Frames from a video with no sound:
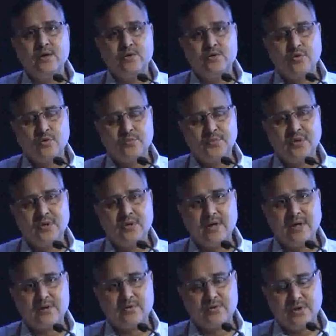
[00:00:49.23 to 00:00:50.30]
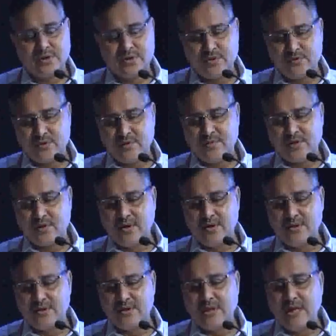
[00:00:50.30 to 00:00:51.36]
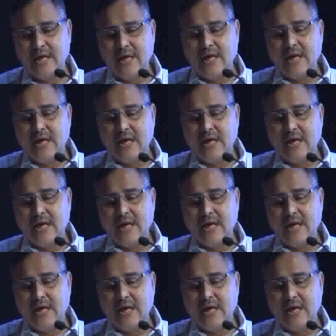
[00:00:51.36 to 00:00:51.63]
European Association of Dermatology.